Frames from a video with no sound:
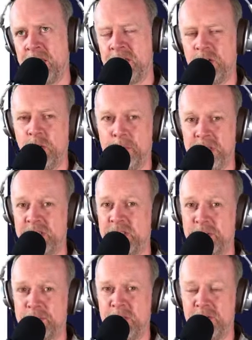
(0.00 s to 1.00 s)
your
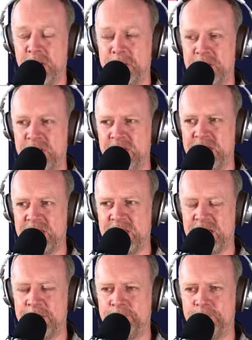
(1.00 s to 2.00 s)
business be
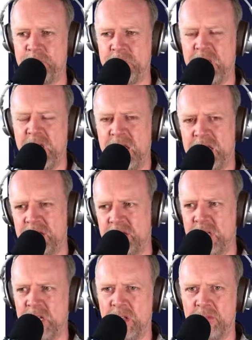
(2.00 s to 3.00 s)
represented, then,
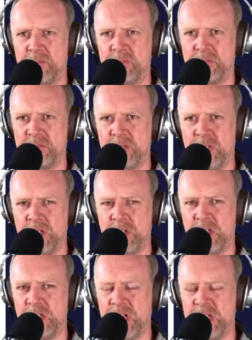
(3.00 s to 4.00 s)
you
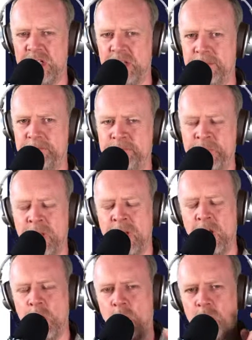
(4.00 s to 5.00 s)
could change it.
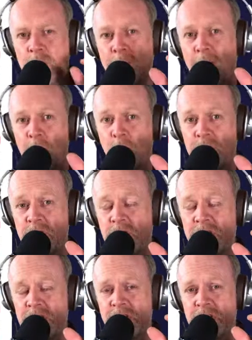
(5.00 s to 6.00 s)
And what you might want to
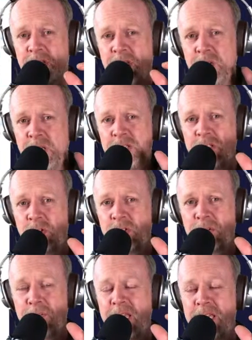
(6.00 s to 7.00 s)
change it to is your
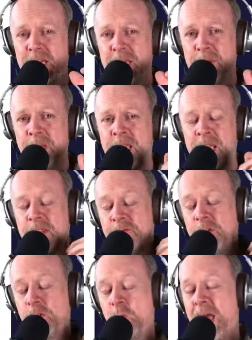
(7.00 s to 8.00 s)
domain name.
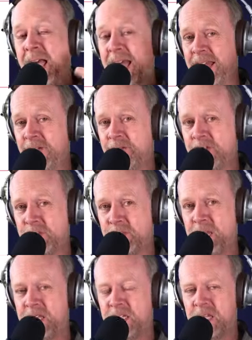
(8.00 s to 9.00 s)
If you have a
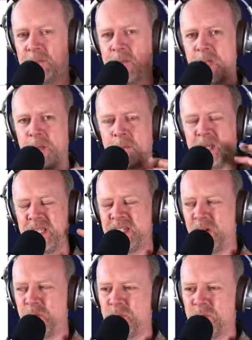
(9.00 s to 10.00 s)
domain name, but you
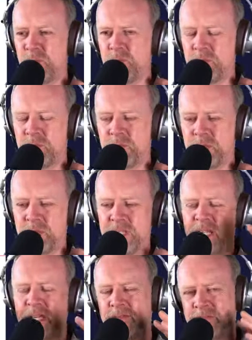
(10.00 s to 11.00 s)
don't
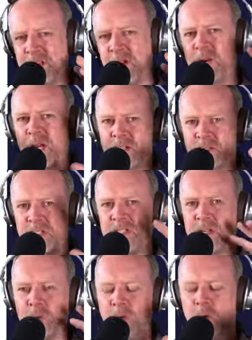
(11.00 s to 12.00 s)
kind of know how to
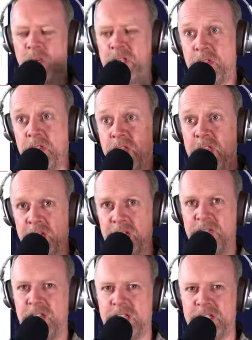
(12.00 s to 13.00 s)
do it, or you're thinking
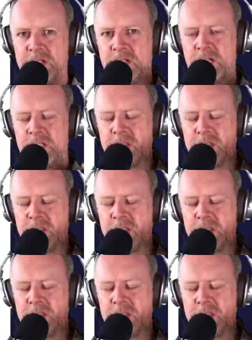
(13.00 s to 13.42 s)
of getting a